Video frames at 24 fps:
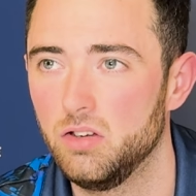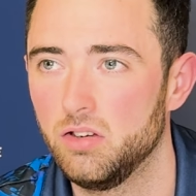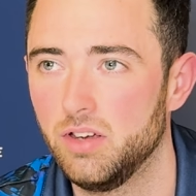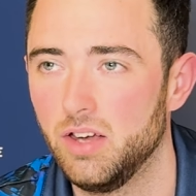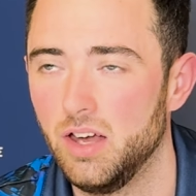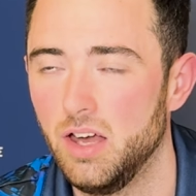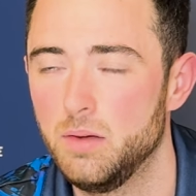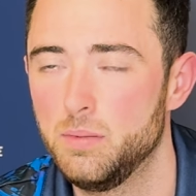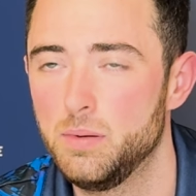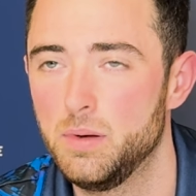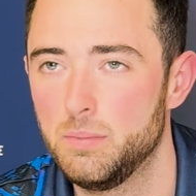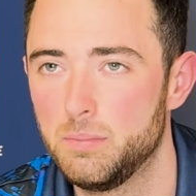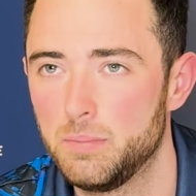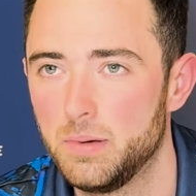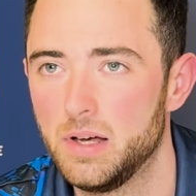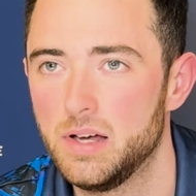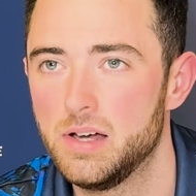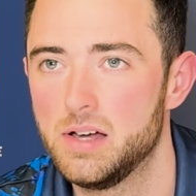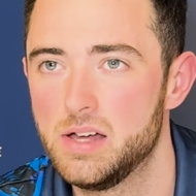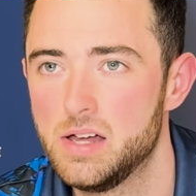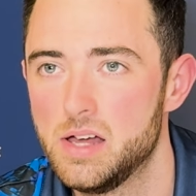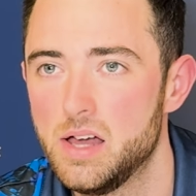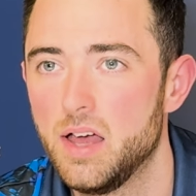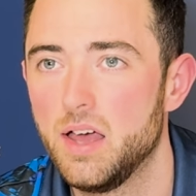UK Open,
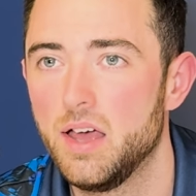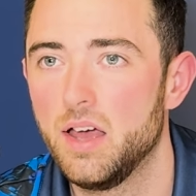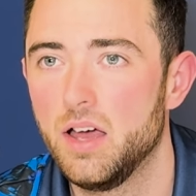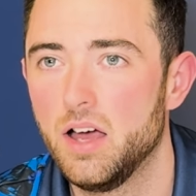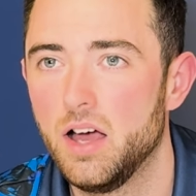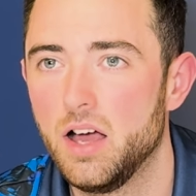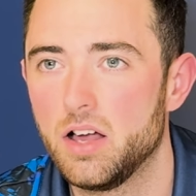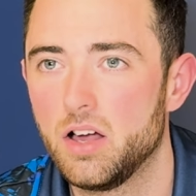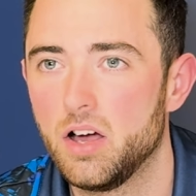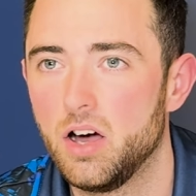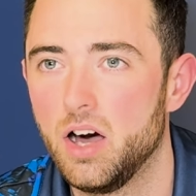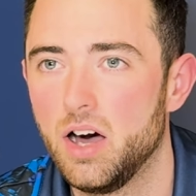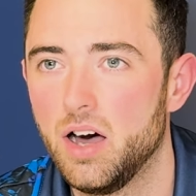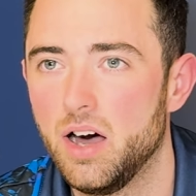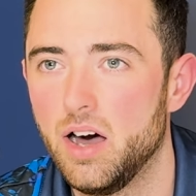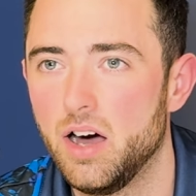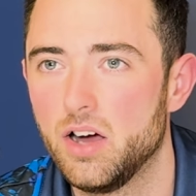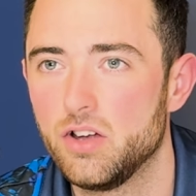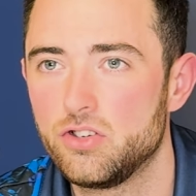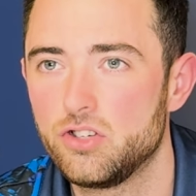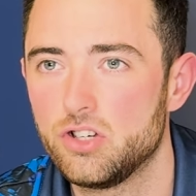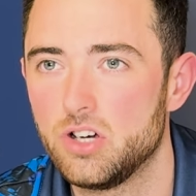but I got a hard